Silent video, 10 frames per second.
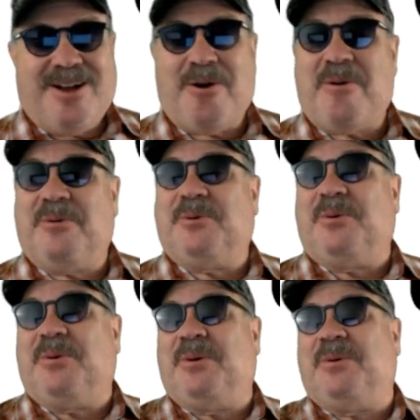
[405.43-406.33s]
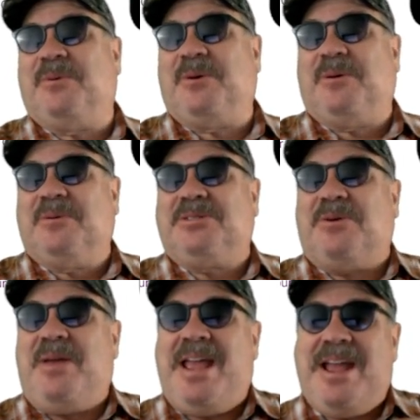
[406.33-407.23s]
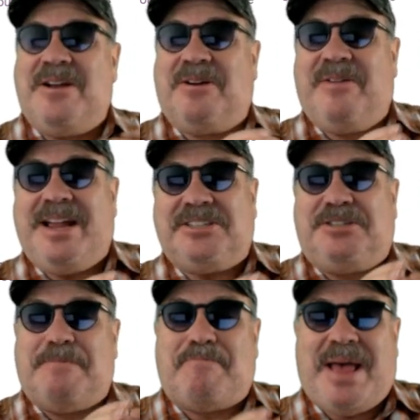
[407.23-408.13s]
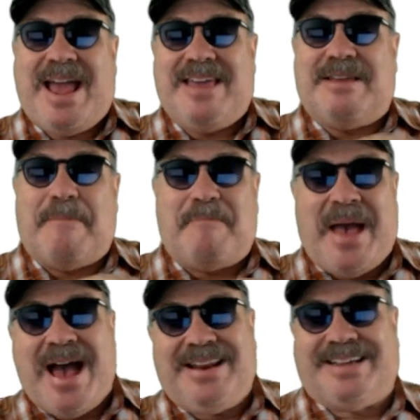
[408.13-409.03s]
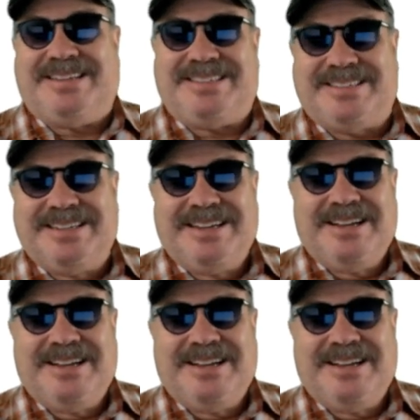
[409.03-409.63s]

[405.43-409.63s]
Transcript: Oh, oh, oh, so he agrees to pay the balance.